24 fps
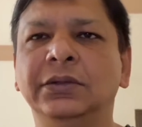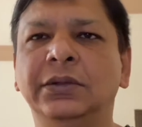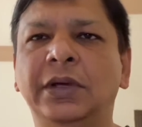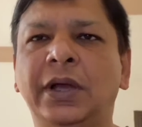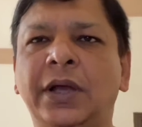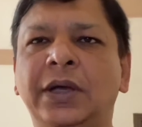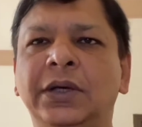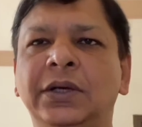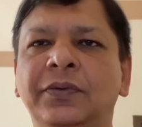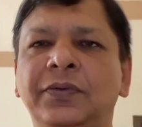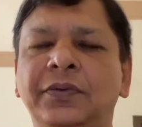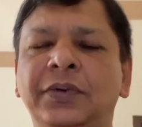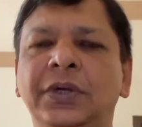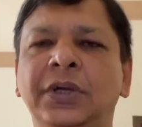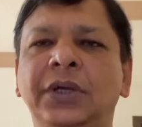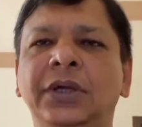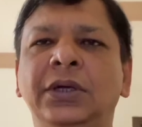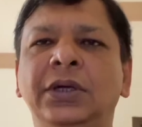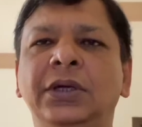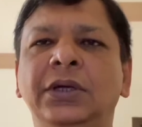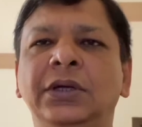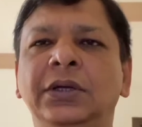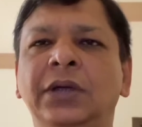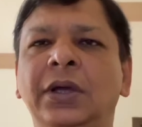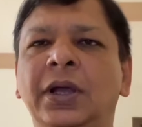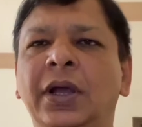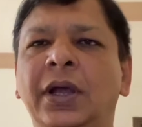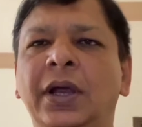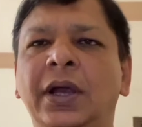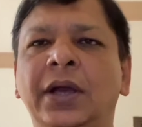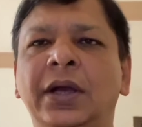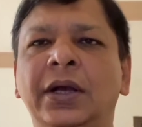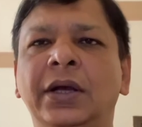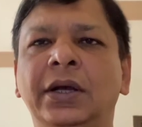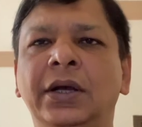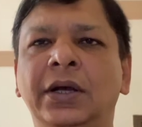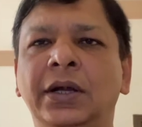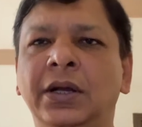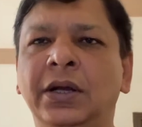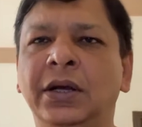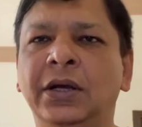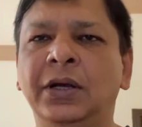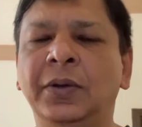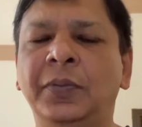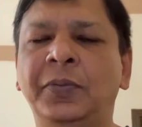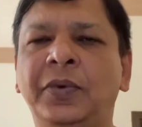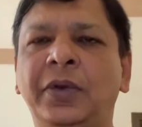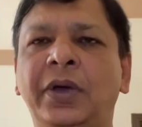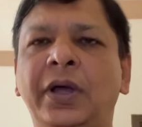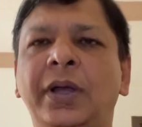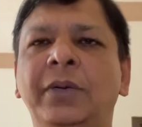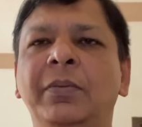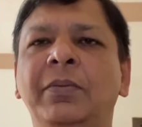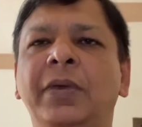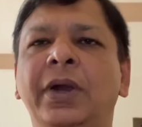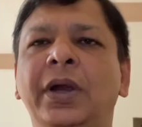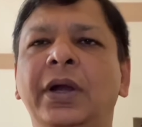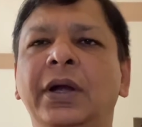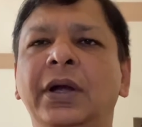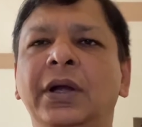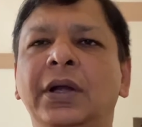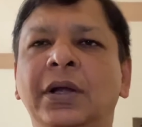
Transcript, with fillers: activity and uh, deployment,